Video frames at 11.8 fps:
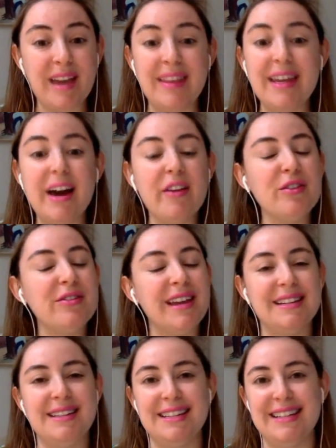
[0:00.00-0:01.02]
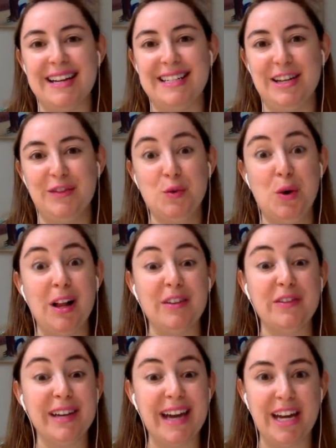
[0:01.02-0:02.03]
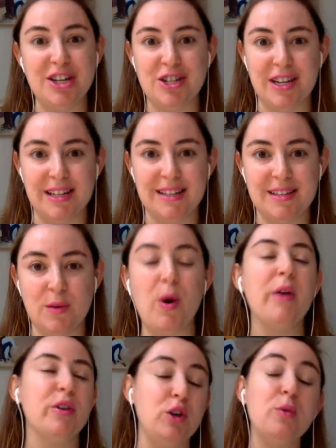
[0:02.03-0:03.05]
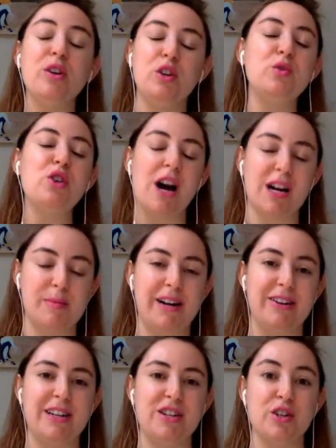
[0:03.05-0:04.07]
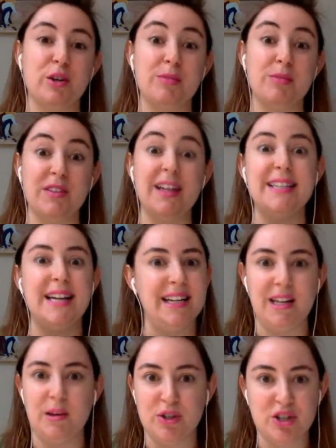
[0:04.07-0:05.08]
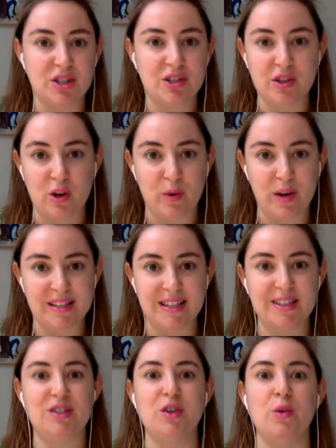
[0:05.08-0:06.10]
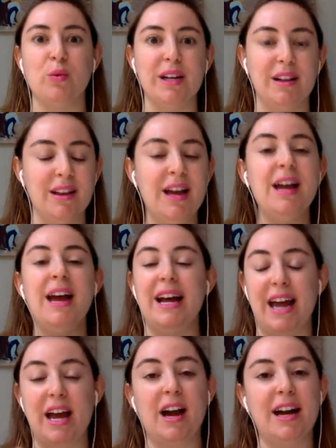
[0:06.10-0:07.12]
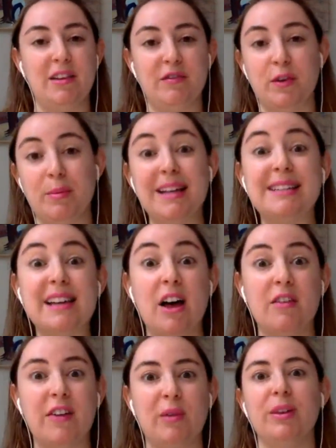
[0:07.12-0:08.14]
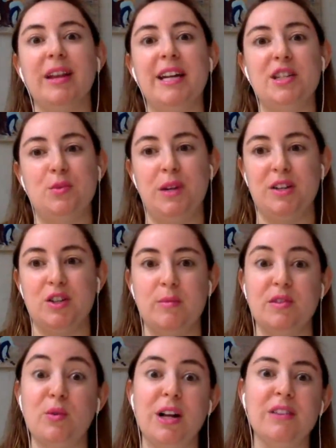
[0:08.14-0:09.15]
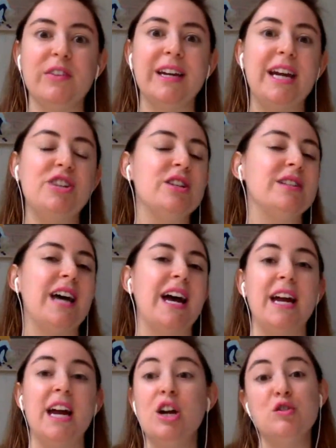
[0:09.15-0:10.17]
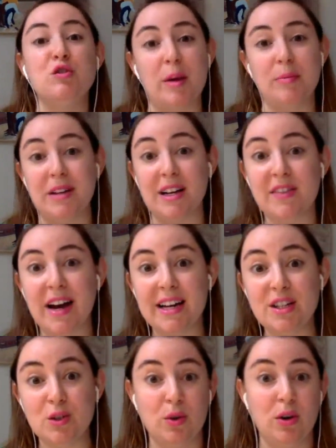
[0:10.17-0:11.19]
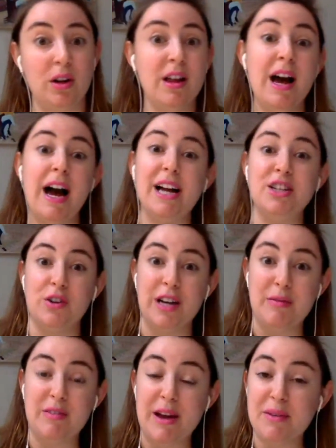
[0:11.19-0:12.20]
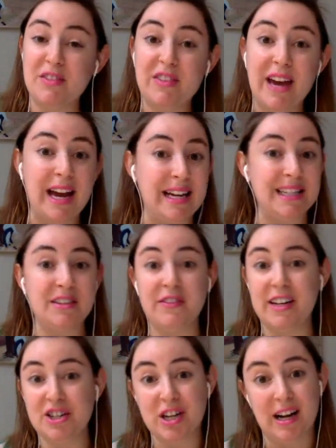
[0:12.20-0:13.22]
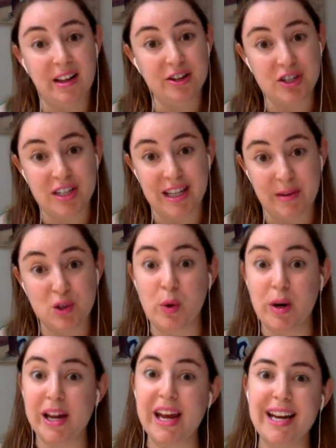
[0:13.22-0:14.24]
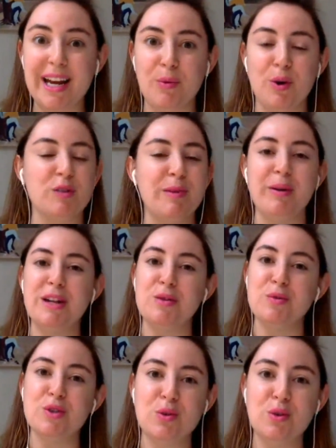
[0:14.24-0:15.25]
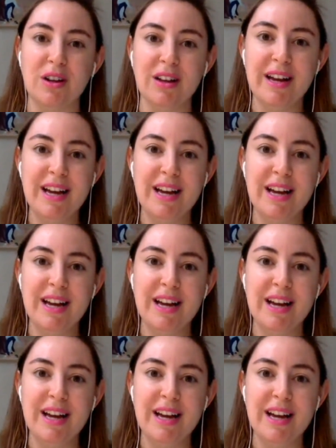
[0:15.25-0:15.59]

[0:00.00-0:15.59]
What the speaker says: And the other thing is this idea of qualifications. Well, you talk about it in terms of identity, which is so resonant and so real. And for myself, I relate to it in terms of qualifications. I dropped out of high school. I don't have an MFA. I didn't finish college until I was 28. I worked my way through school.